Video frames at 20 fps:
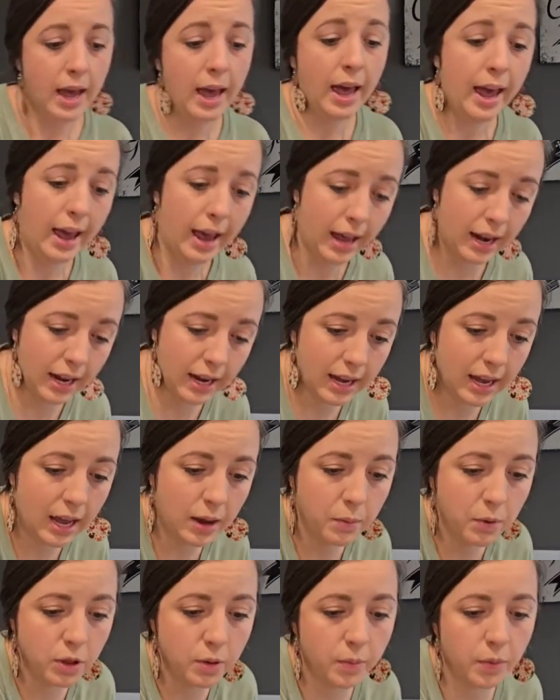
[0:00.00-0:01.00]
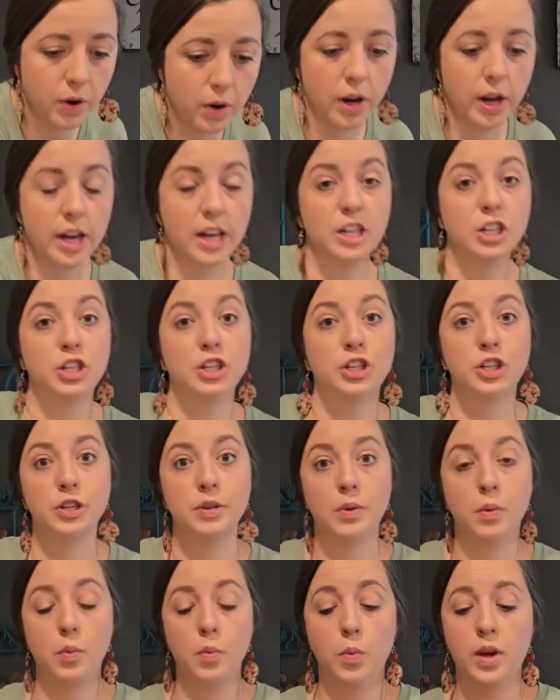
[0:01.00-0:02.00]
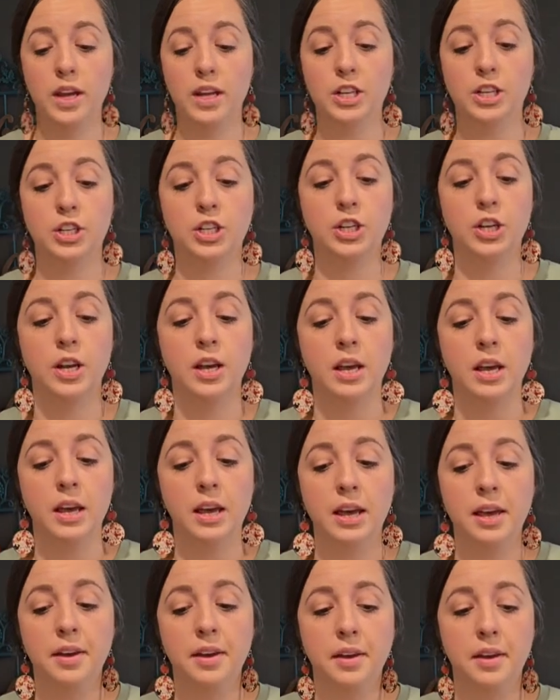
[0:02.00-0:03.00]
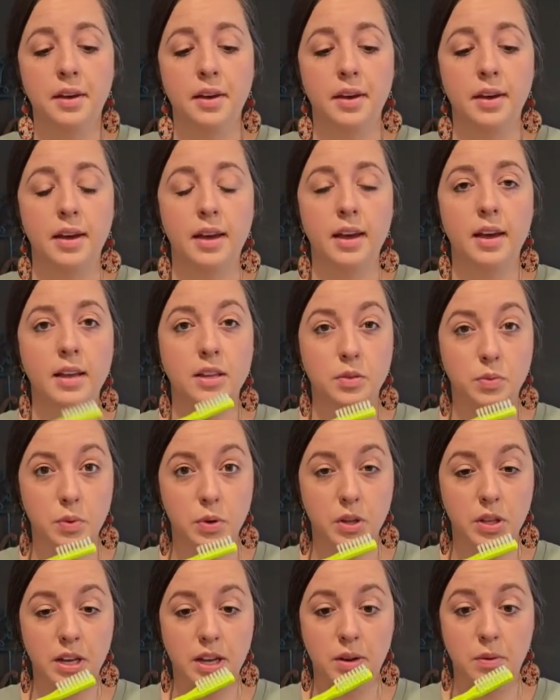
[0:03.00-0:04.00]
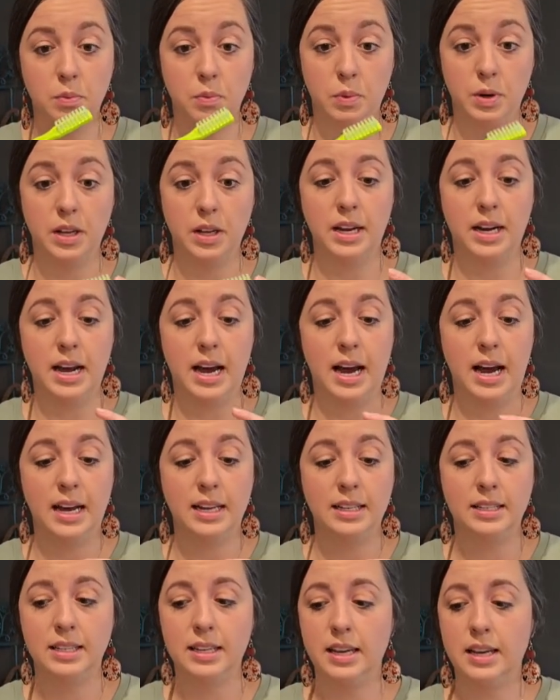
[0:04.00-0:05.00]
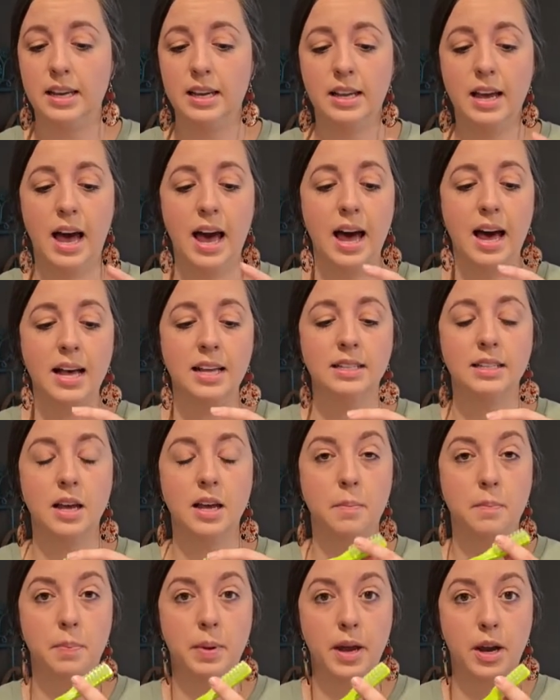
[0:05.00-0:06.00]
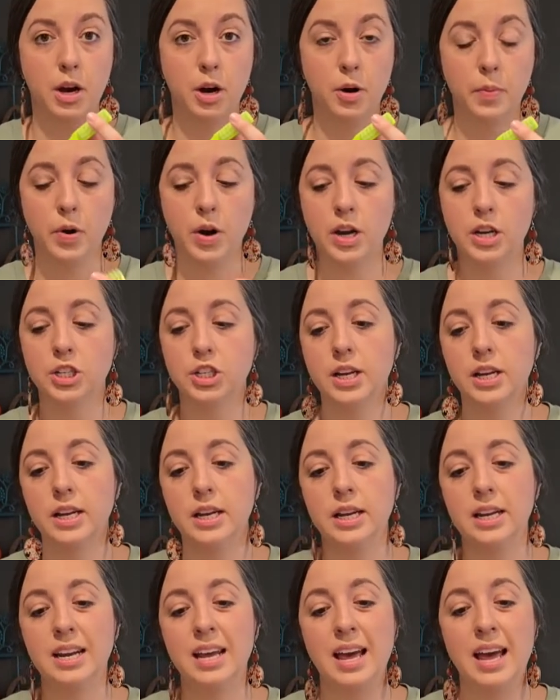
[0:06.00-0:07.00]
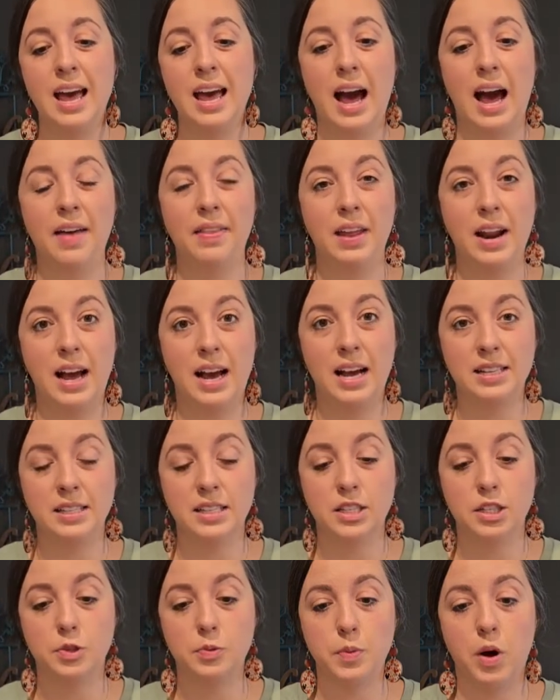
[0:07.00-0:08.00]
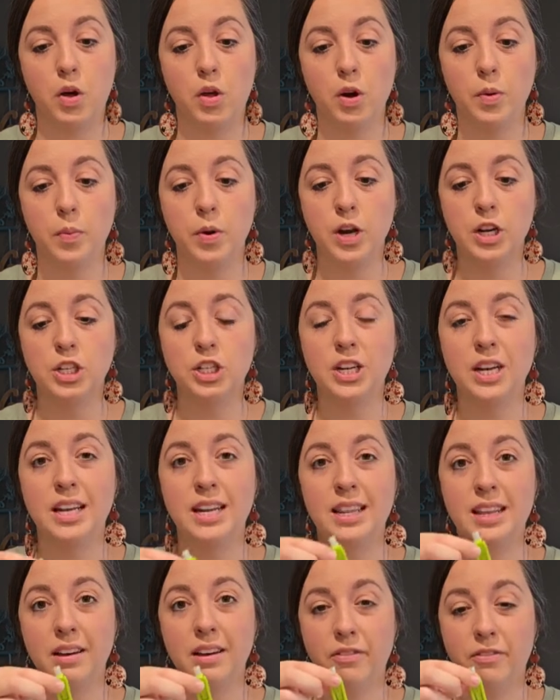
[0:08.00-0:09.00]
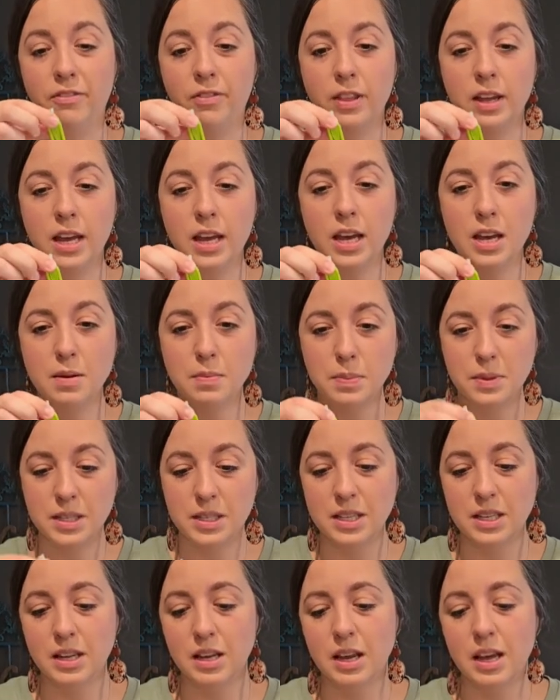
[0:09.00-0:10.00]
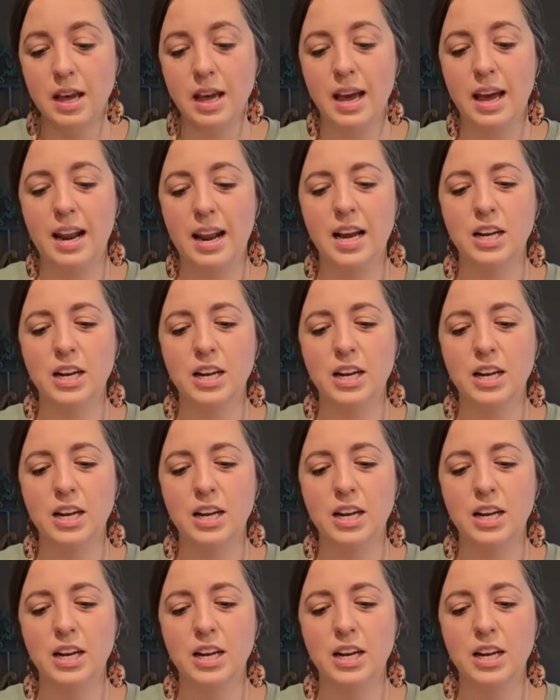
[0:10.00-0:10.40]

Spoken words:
And it came with a brush, which is really, really nice. It has a bigger brush end, and then it has a smaller brush end that flips. It